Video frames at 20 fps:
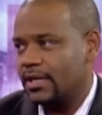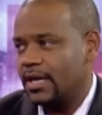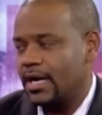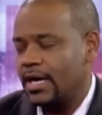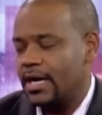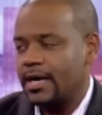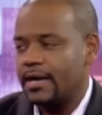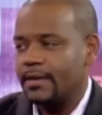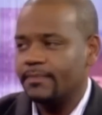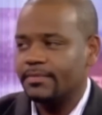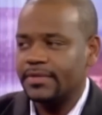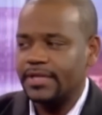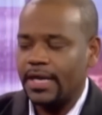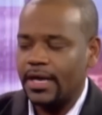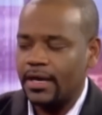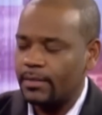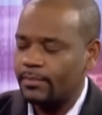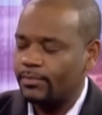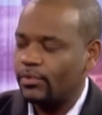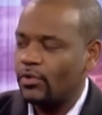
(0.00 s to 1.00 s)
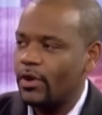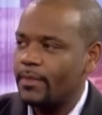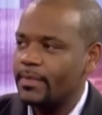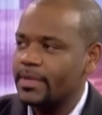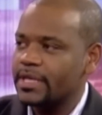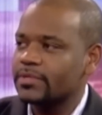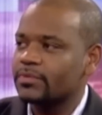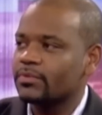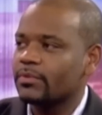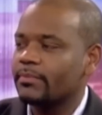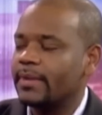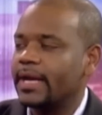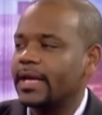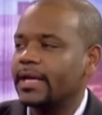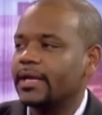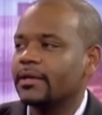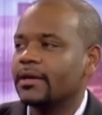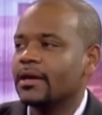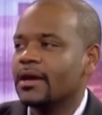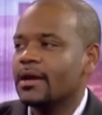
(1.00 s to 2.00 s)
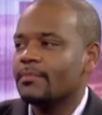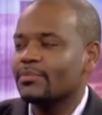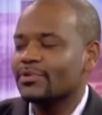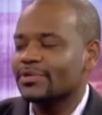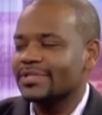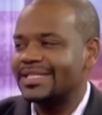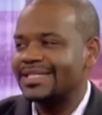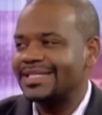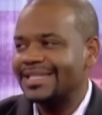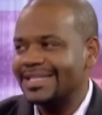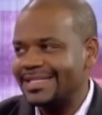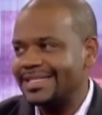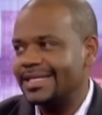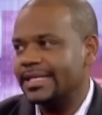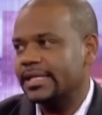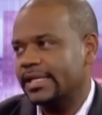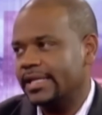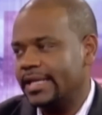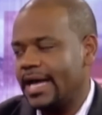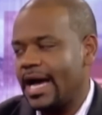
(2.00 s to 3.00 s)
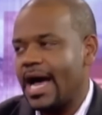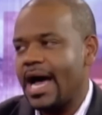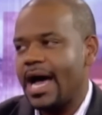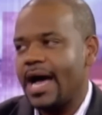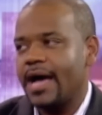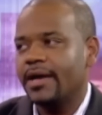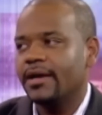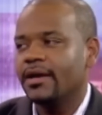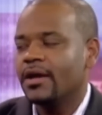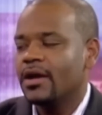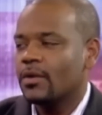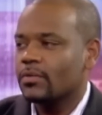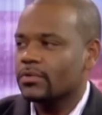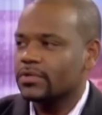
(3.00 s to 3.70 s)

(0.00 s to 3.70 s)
Unemployment is remaining persistently high.